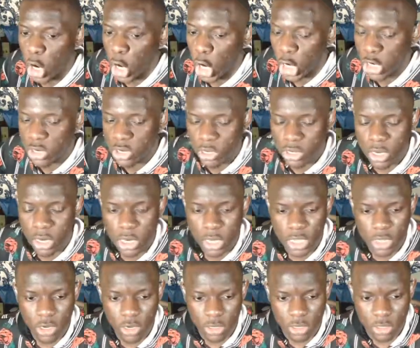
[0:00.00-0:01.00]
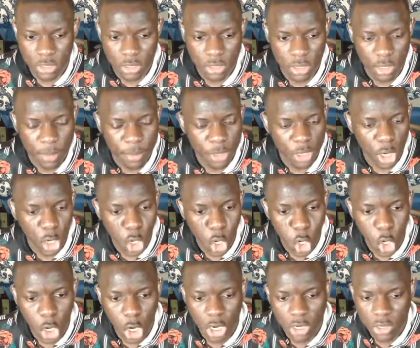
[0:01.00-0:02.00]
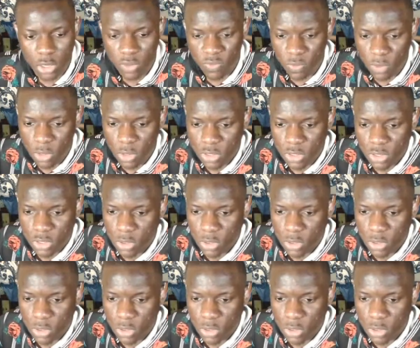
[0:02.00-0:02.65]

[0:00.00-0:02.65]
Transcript: under the leaders. I mean under the rulers though.